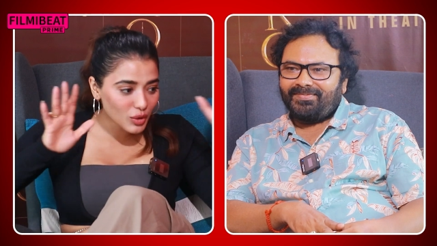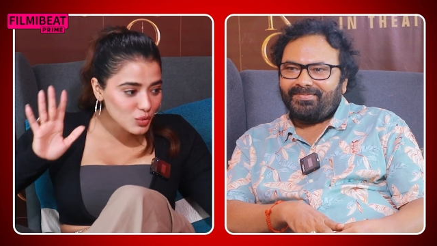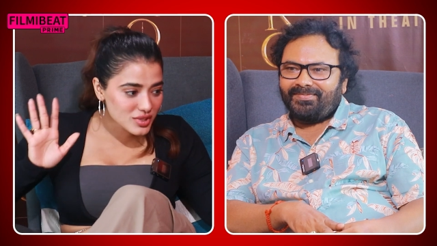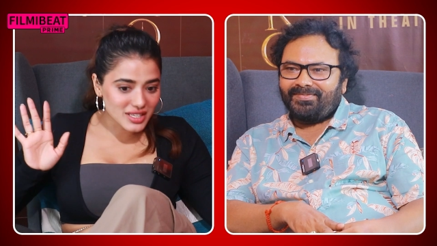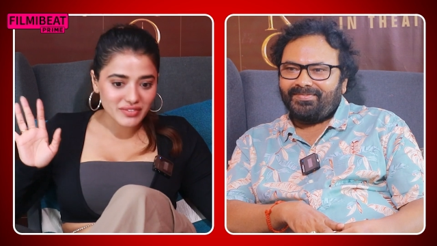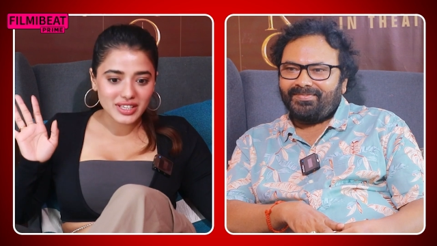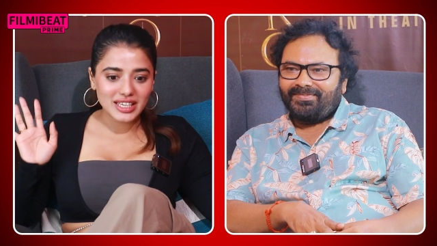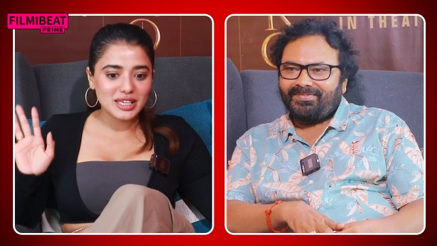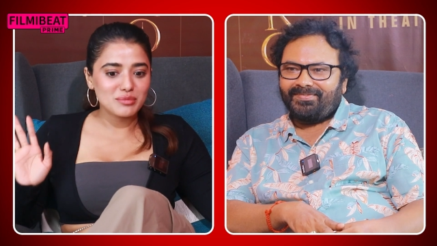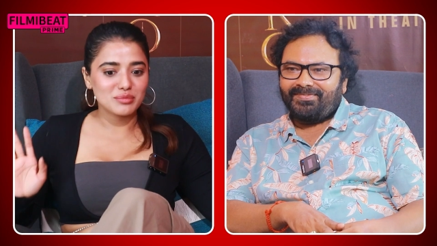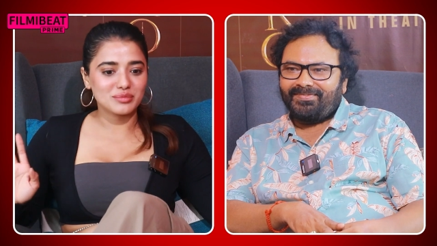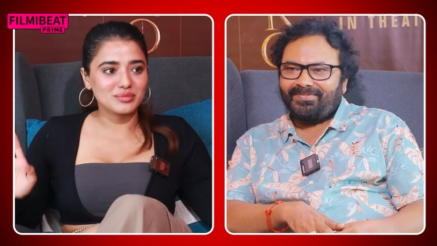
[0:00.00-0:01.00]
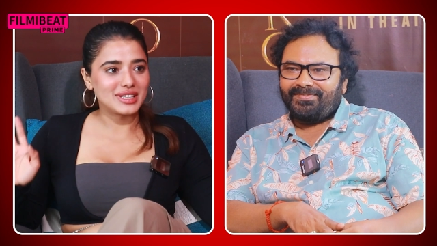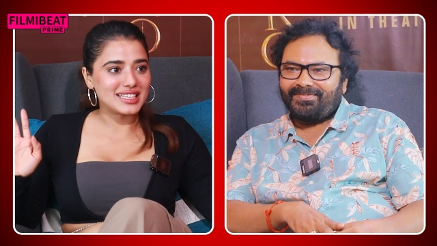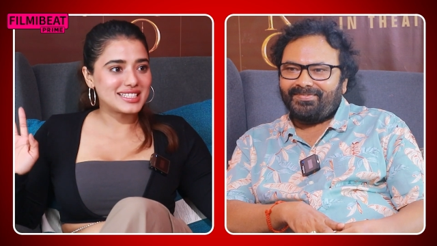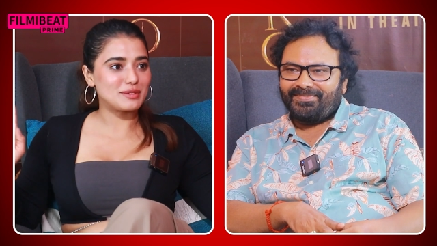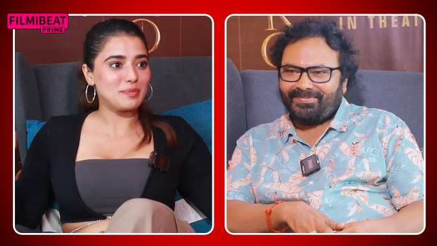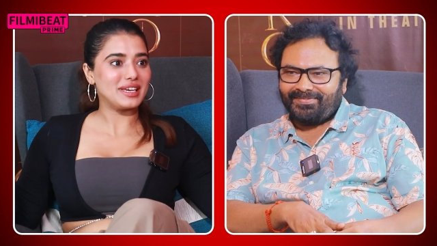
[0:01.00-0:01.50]
Speaker 1: was giving him
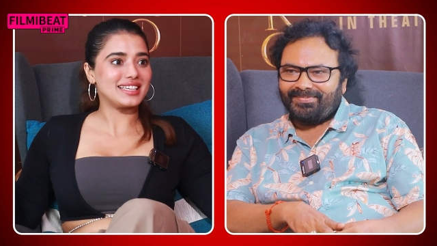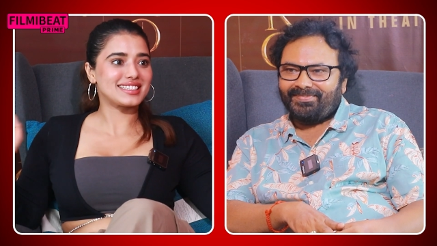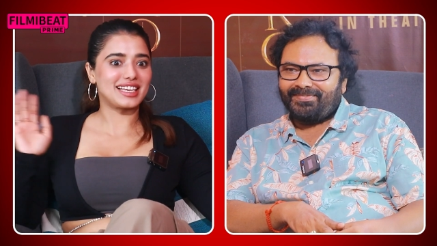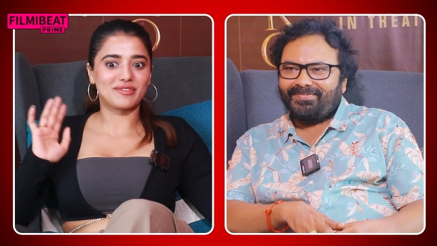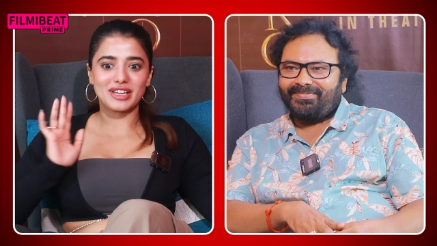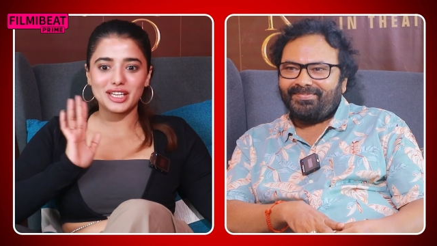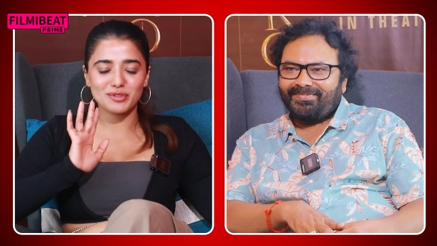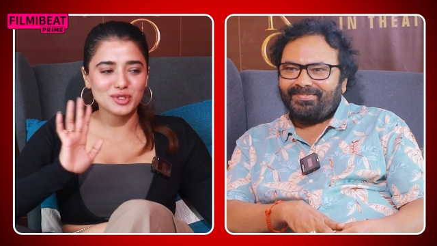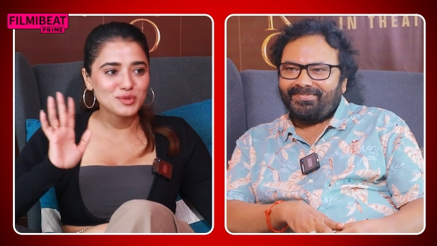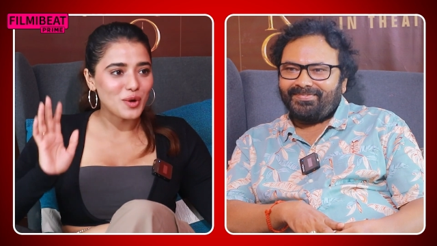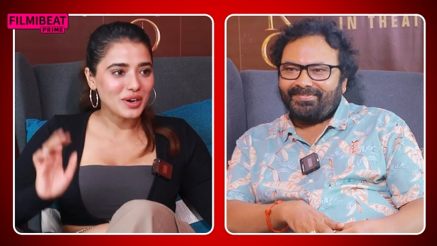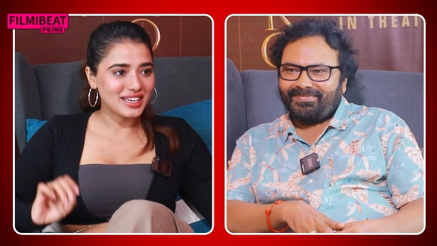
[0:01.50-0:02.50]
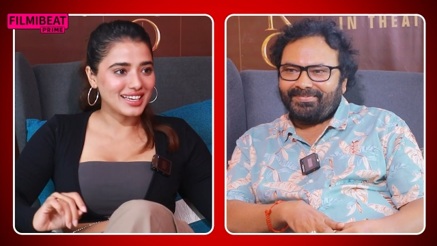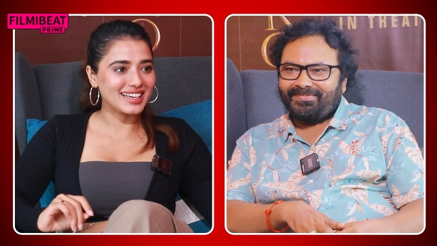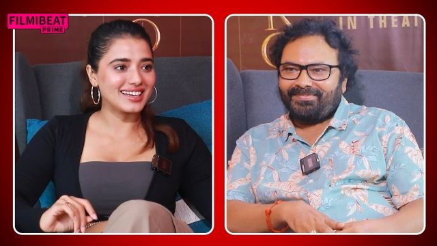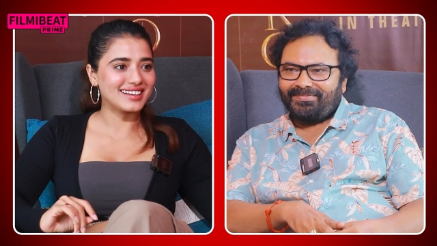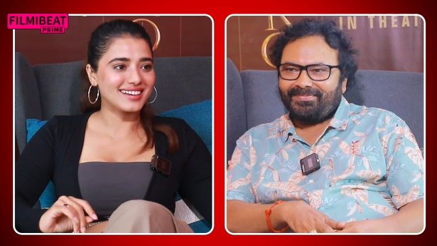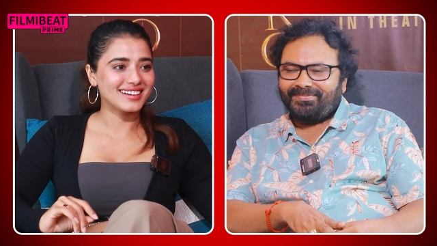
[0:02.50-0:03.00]
that space. Like when he was
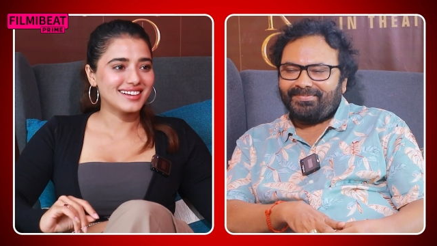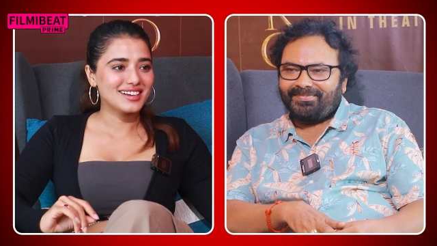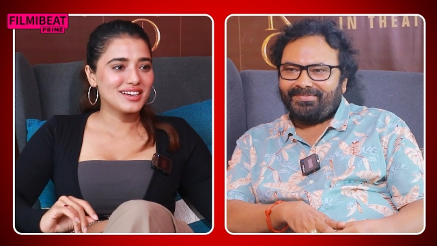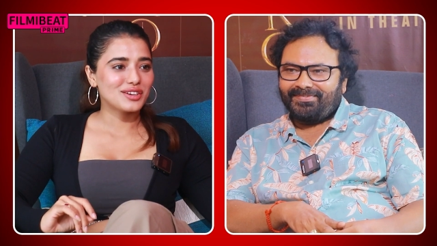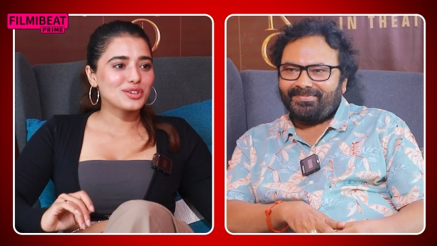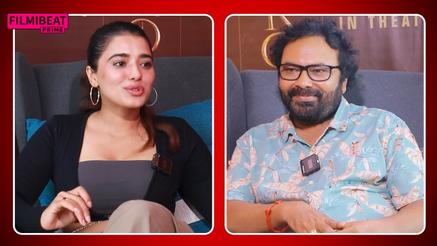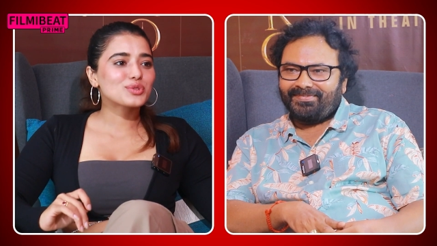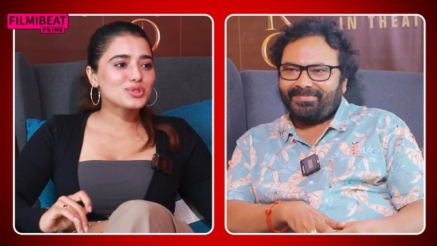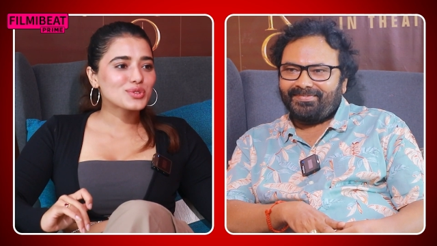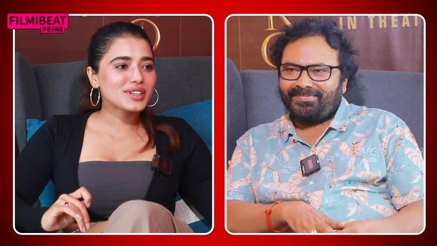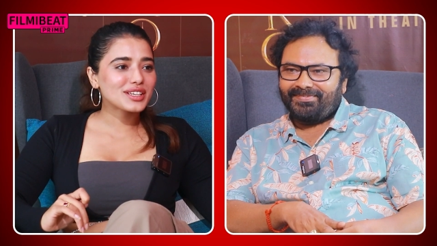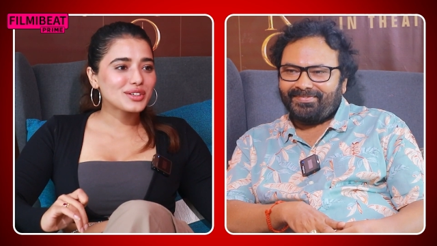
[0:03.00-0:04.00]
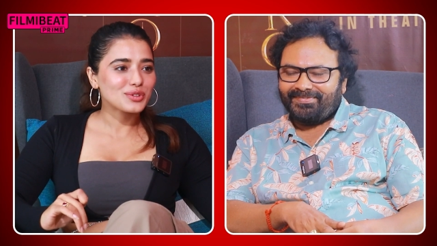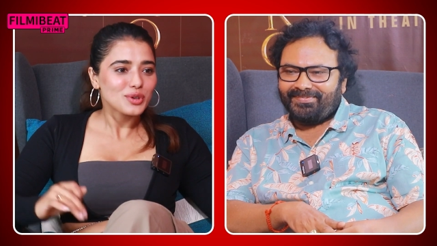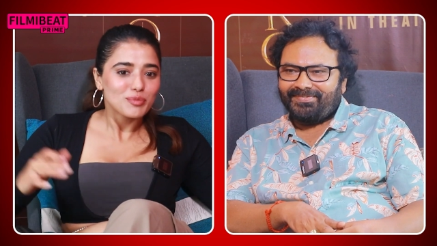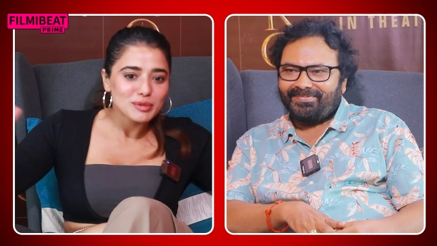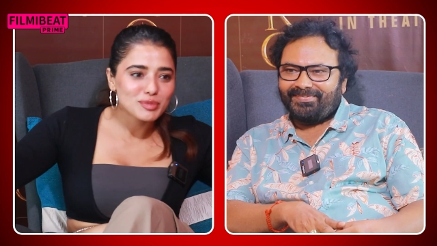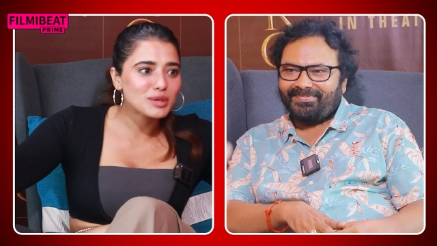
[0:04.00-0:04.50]
walking in. Usually, you
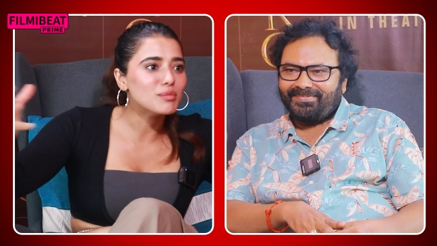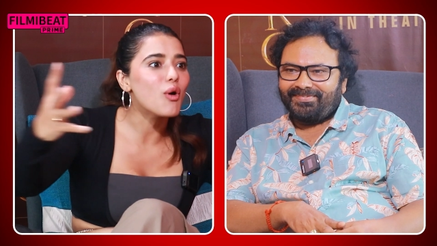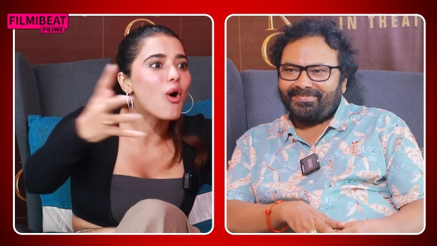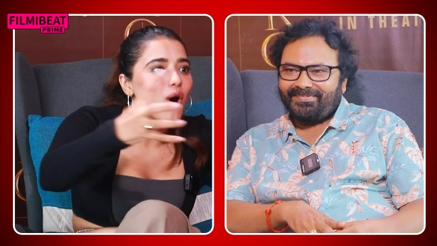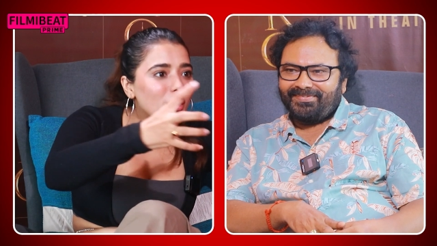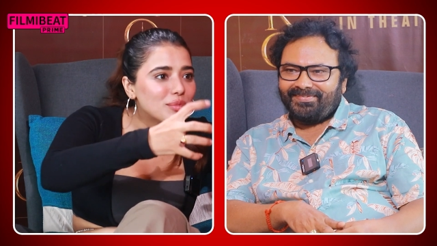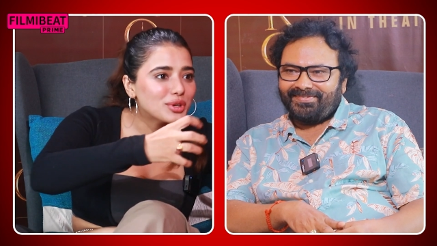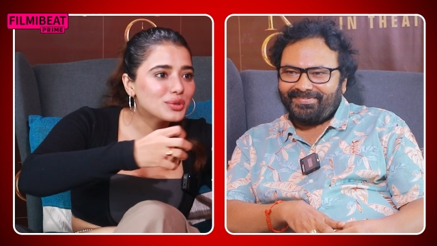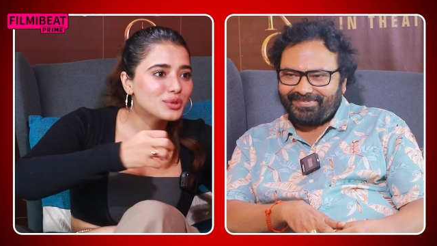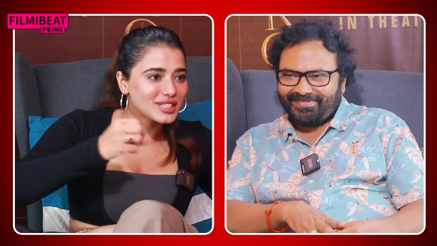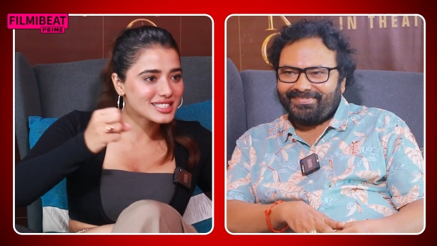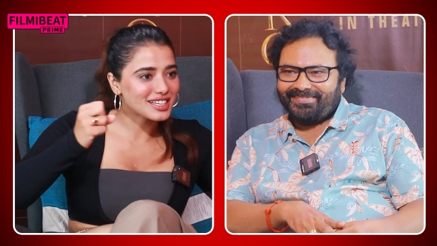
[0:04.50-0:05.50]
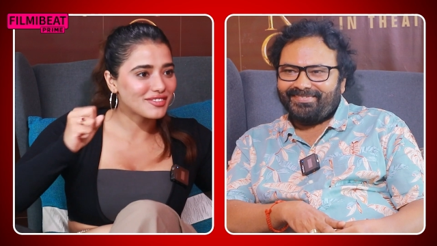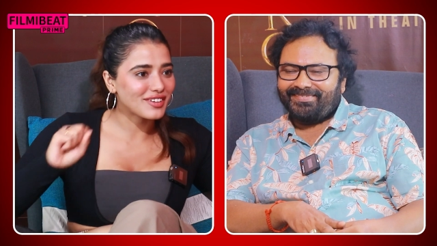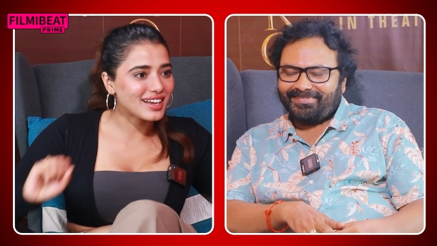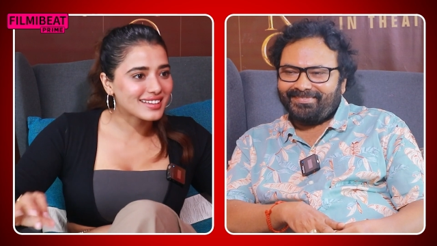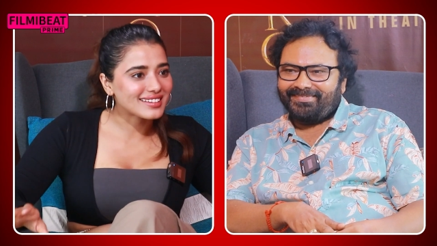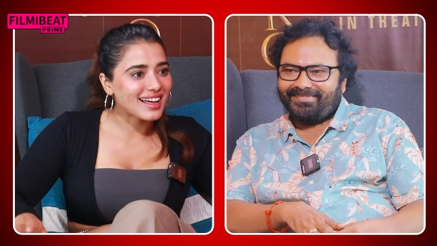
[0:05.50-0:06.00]
know, people mob you and
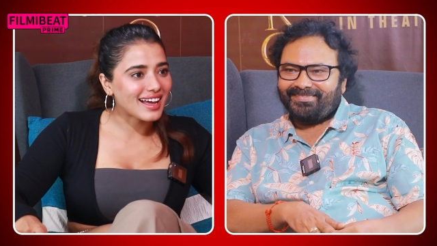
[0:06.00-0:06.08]
stuff like